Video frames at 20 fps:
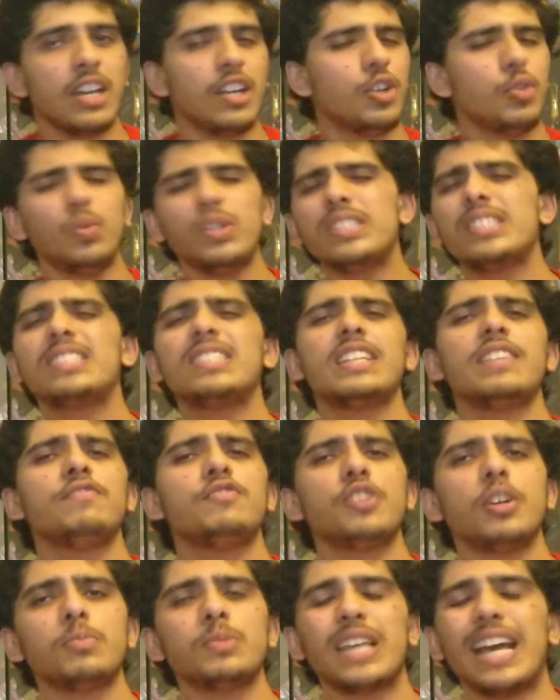To which Steve
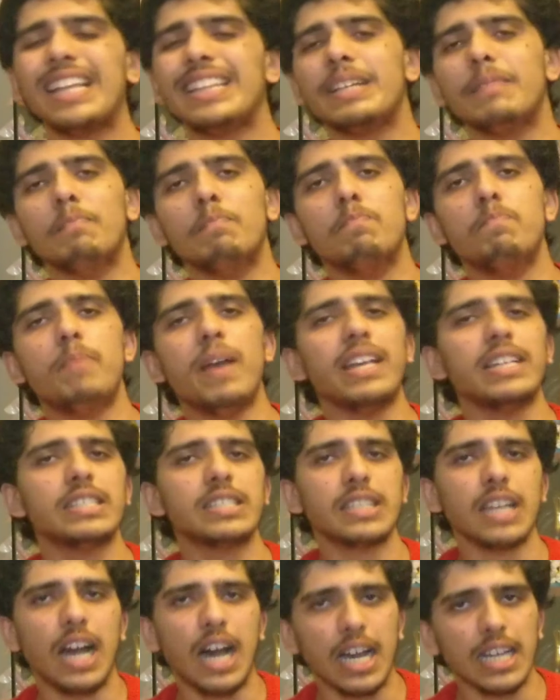Jobs had the
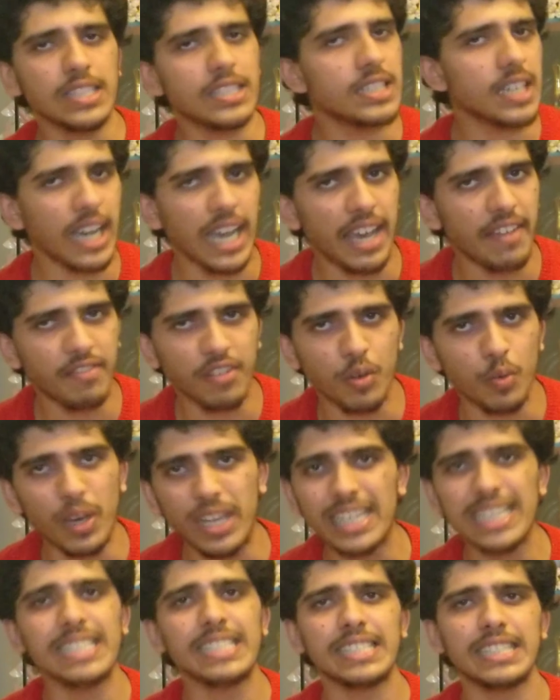best answer ever, where
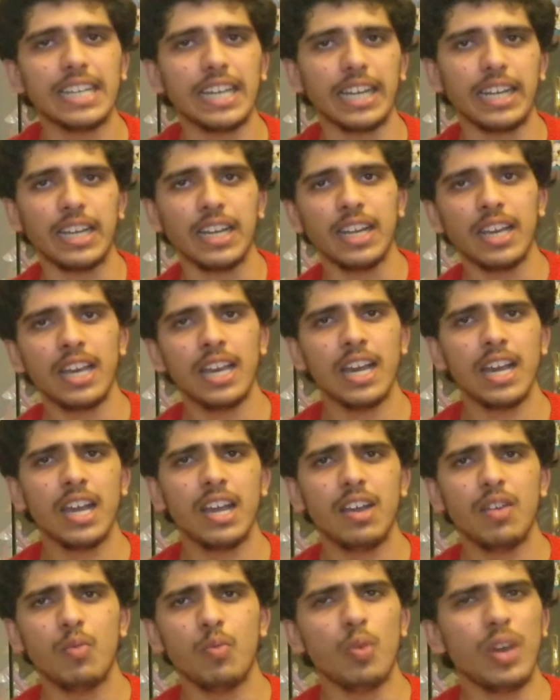he said,
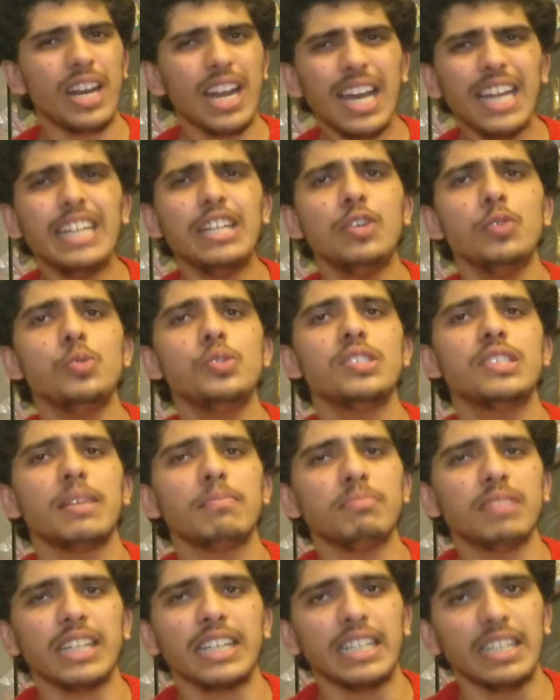when I do
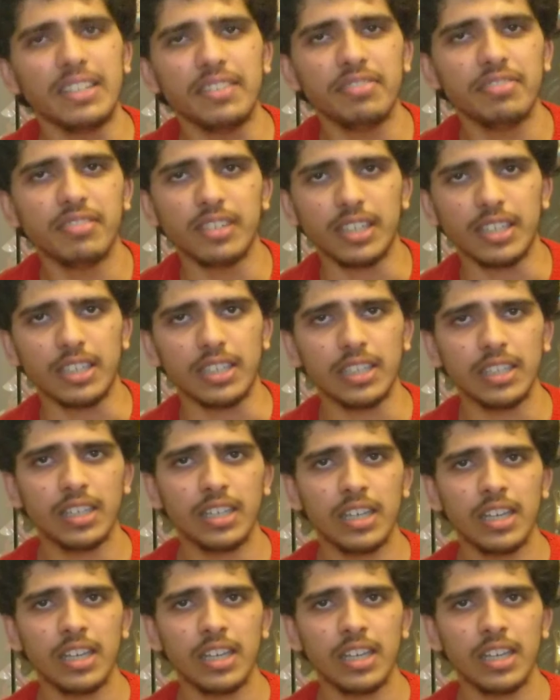something different,